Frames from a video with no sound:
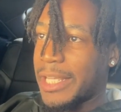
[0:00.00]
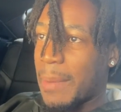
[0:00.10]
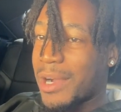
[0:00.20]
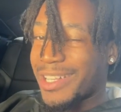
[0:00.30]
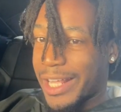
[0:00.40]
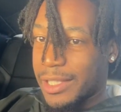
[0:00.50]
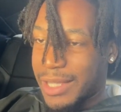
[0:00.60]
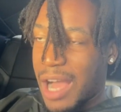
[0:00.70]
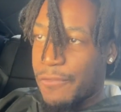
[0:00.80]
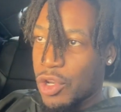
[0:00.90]
I'm going to connect the
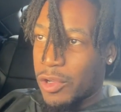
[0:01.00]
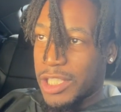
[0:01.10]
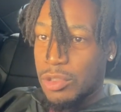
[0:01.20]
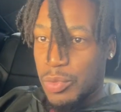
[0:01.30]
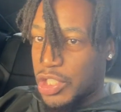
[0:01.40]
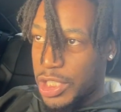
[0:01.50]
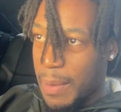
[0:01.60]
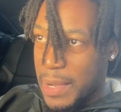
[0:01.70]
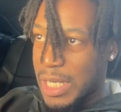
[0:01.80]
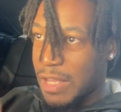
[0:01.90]
dot for y'all. This is what we see. I'm
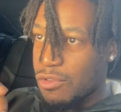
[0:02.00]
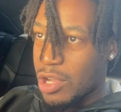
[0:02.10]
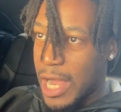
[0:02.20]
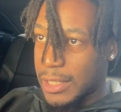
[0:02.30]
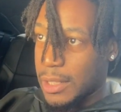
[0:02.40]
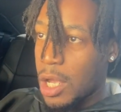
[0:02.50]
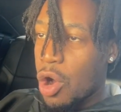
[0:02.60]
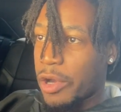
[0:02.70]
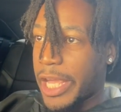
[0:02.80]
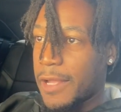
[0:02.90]
going to give you guys.
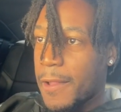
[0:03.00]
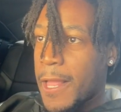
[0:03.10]
Okay?